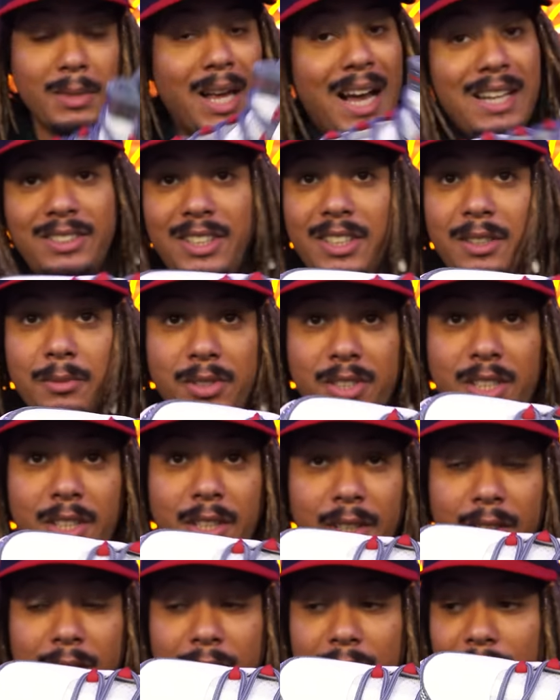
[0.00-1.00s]
I see them
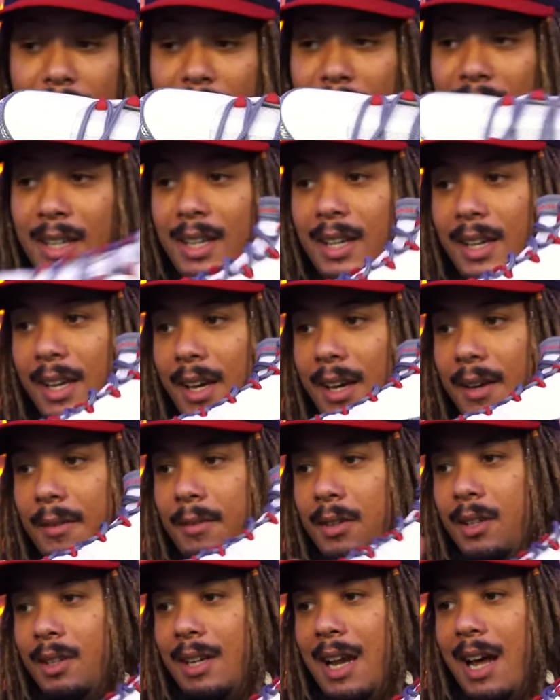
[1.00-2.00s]
sitting.
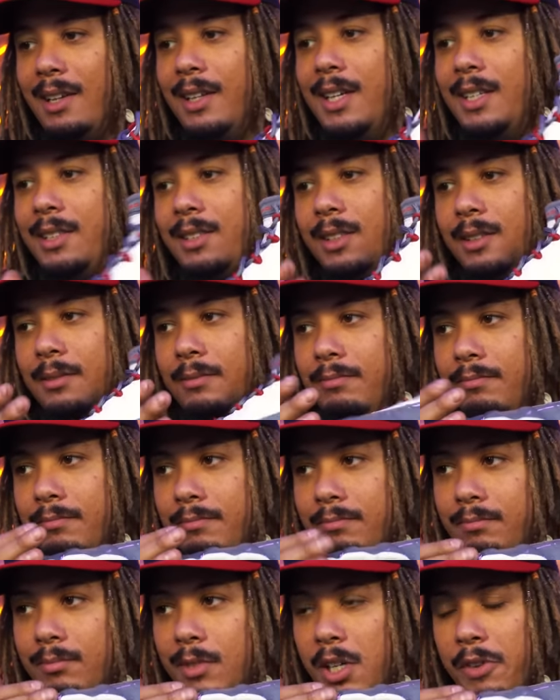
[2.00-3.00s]
Now, listen,
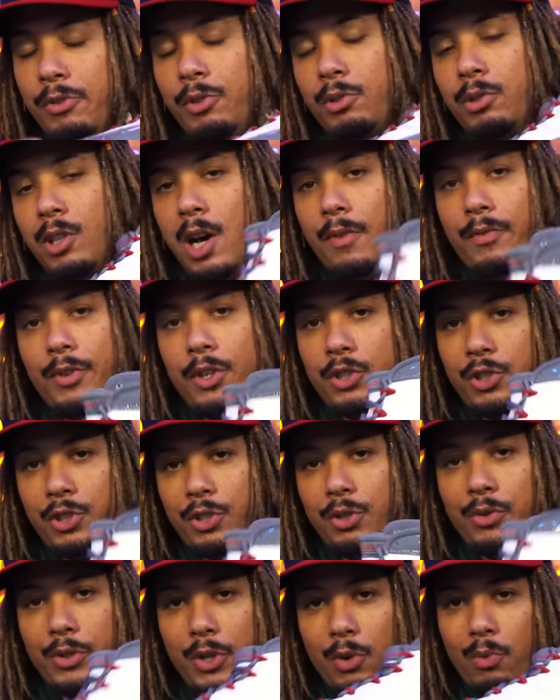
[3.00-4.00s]
if you love this
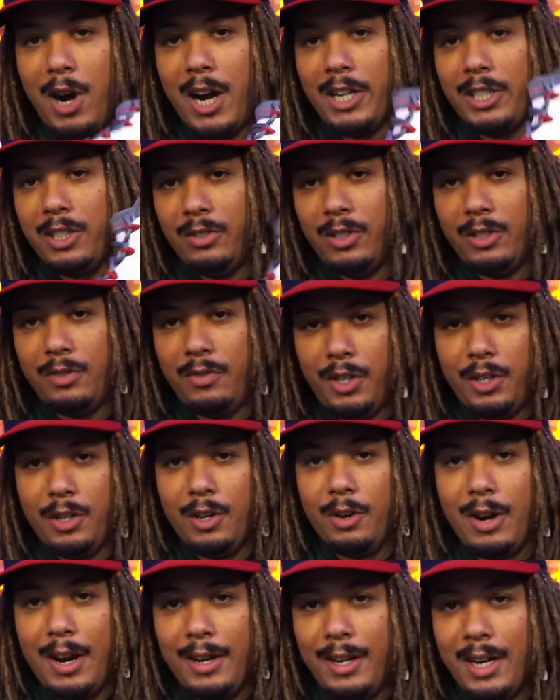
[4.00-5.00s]
shoe and you're watching this
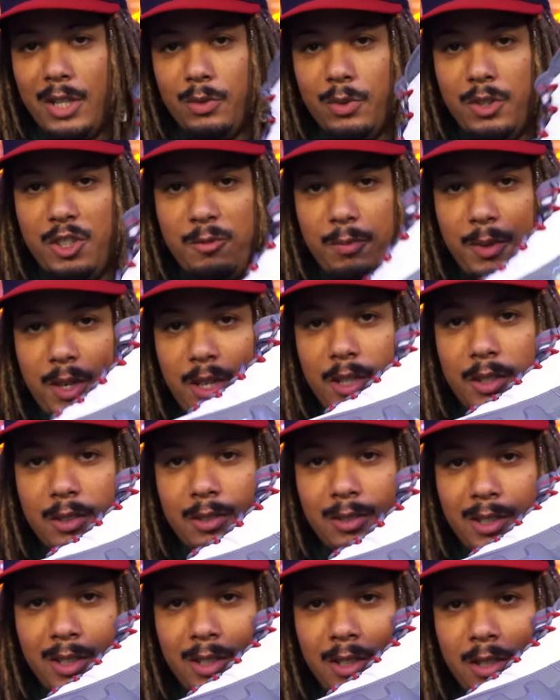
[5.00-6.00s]
video right now as we speak,
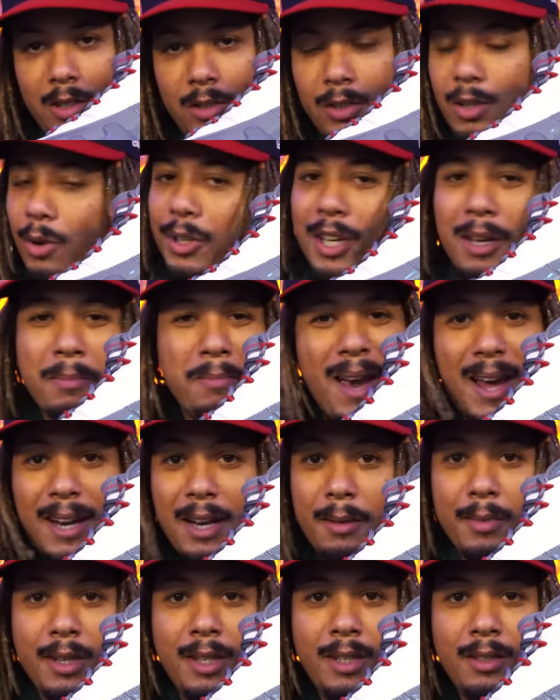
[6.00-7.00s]
don't get mad
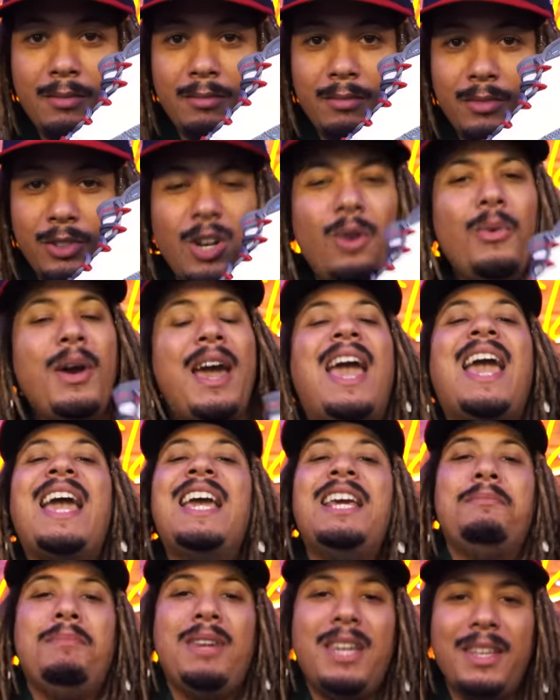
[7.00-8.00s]
at me don't
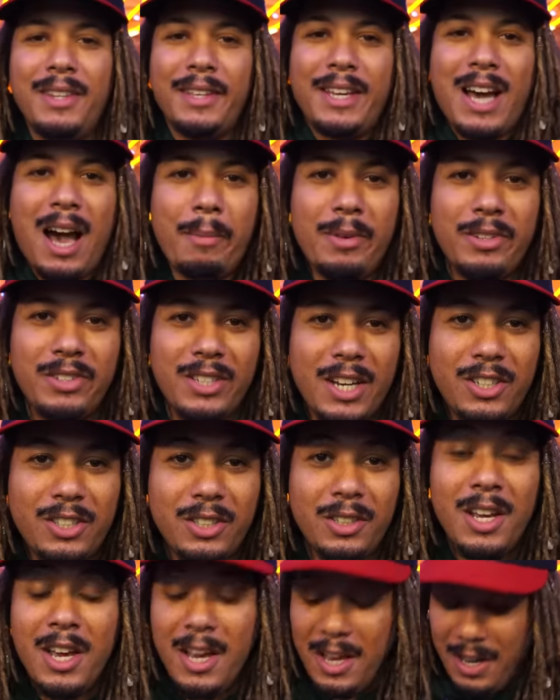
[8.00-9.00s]
hate me in the comment
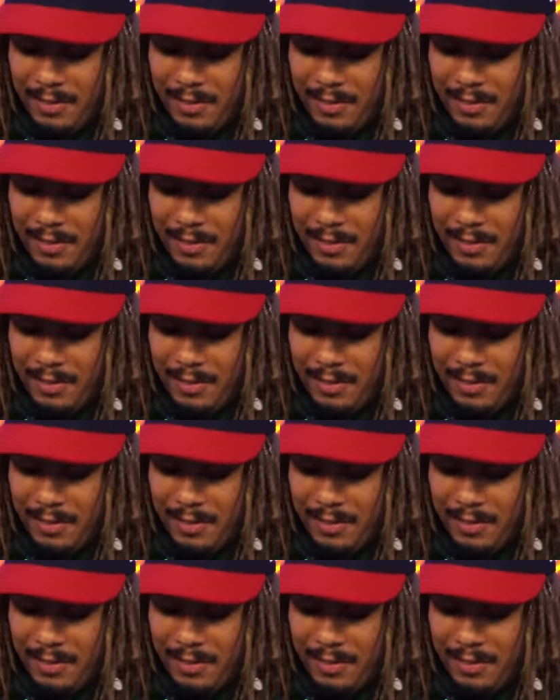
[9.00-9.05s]
section.